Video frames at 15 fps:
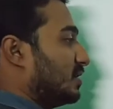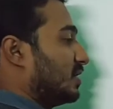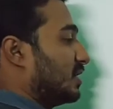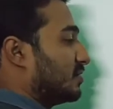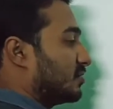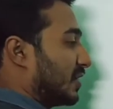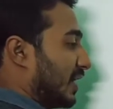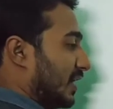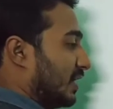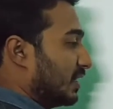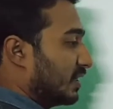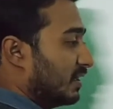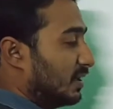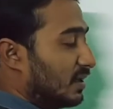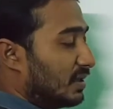in a
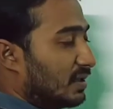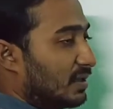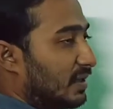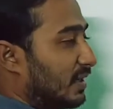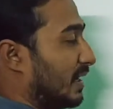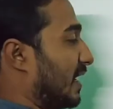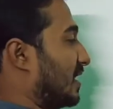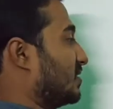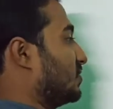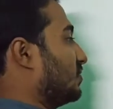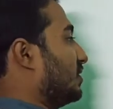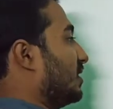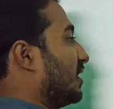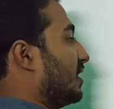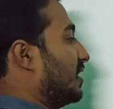triangle, as
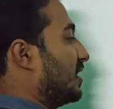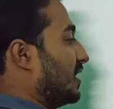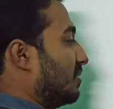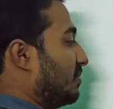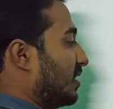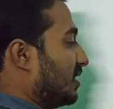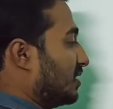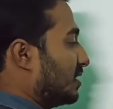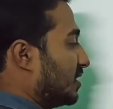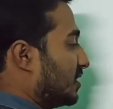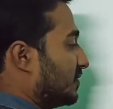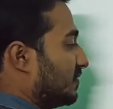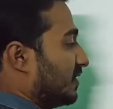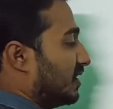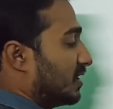we are naming
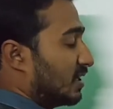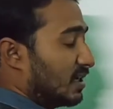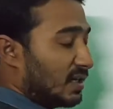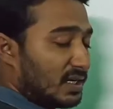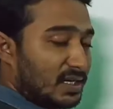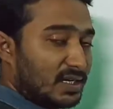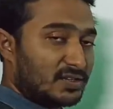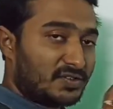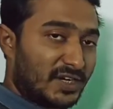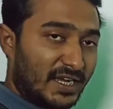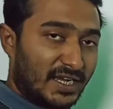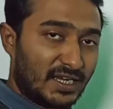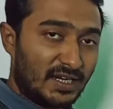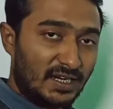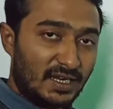this figure a
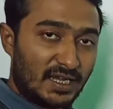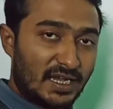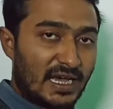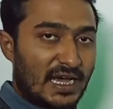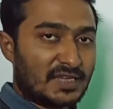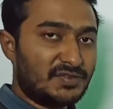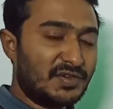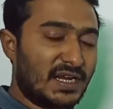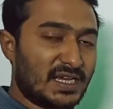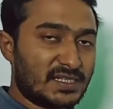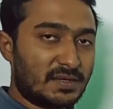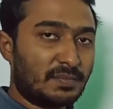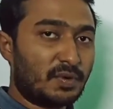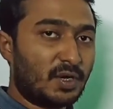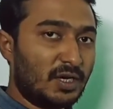triangle as well as
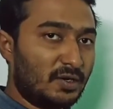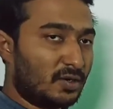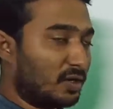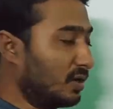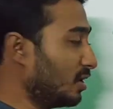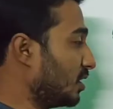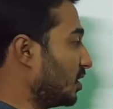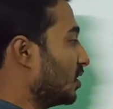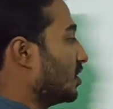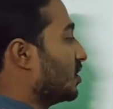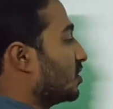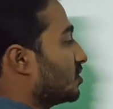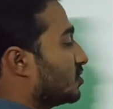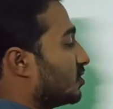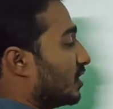a polygon.
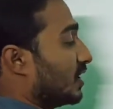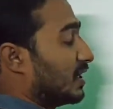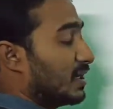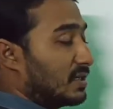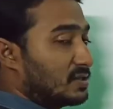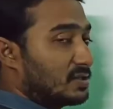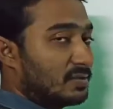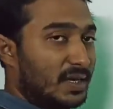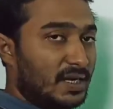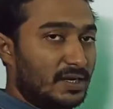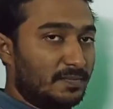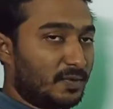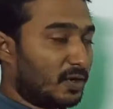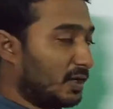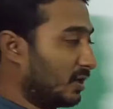So in case of
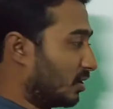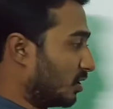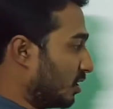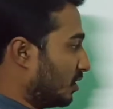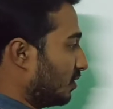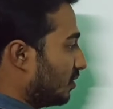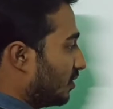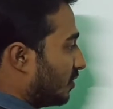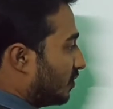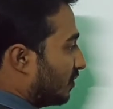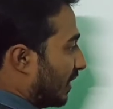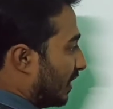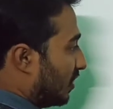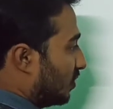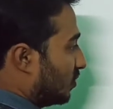any polygon
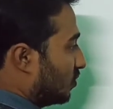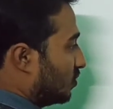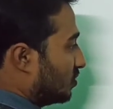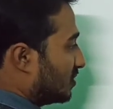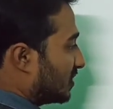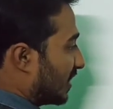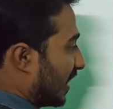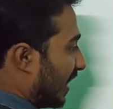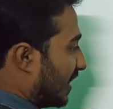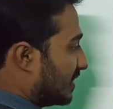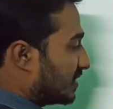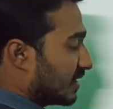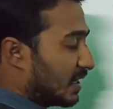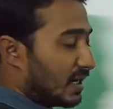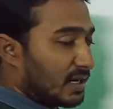where two
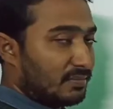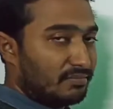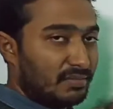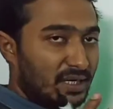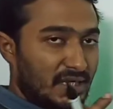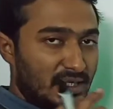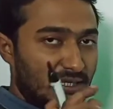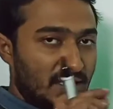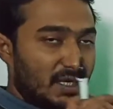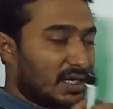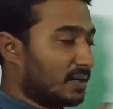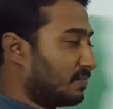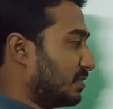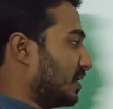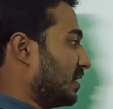sides are meeting at
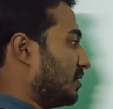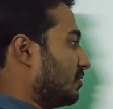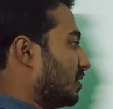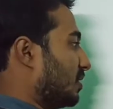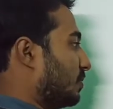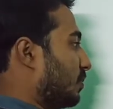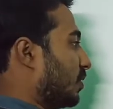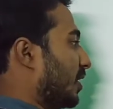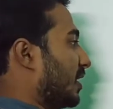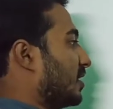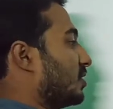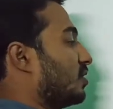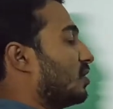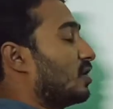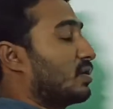a particular point
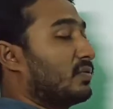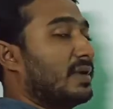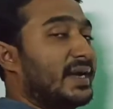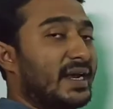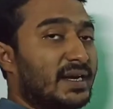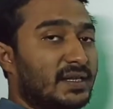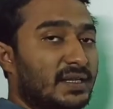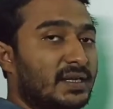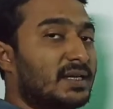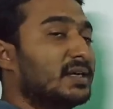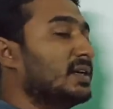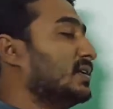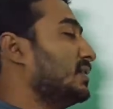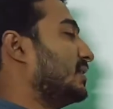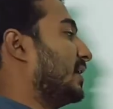or where
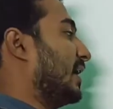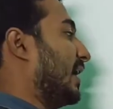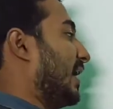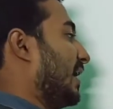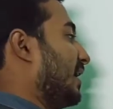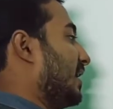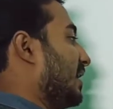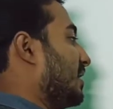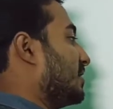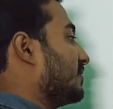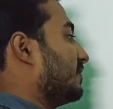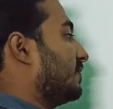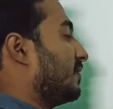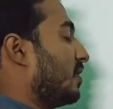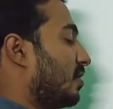the angle
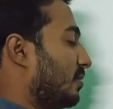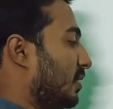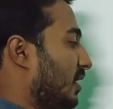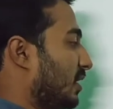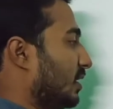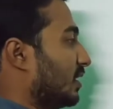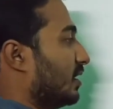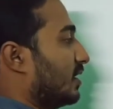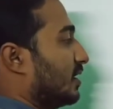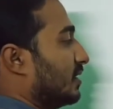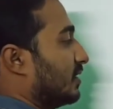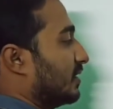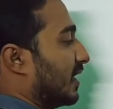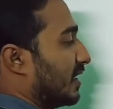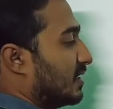is forming,
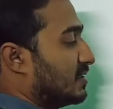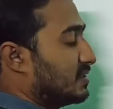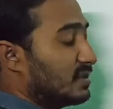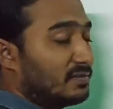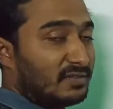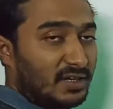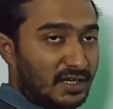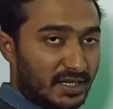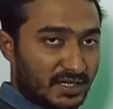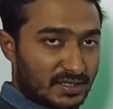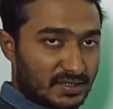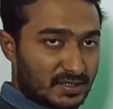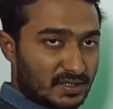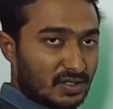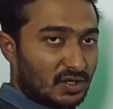that is the
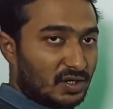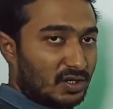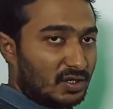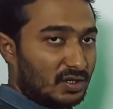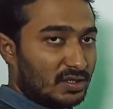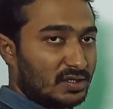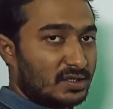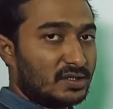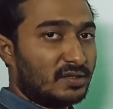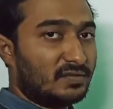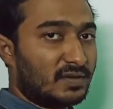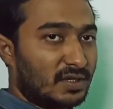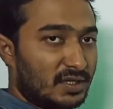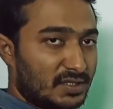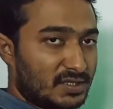vertex or the
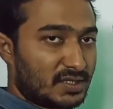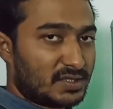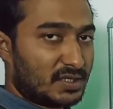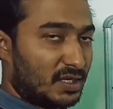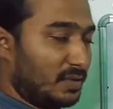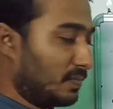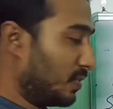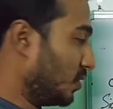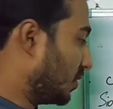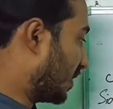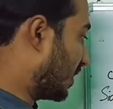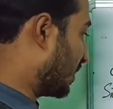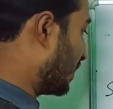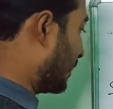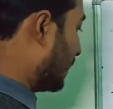vertices in
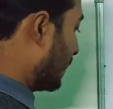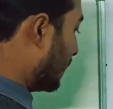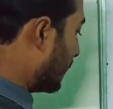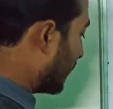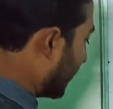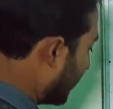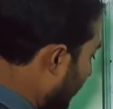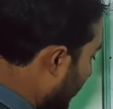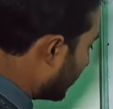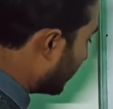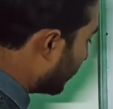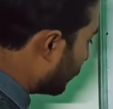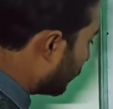plural. Like in a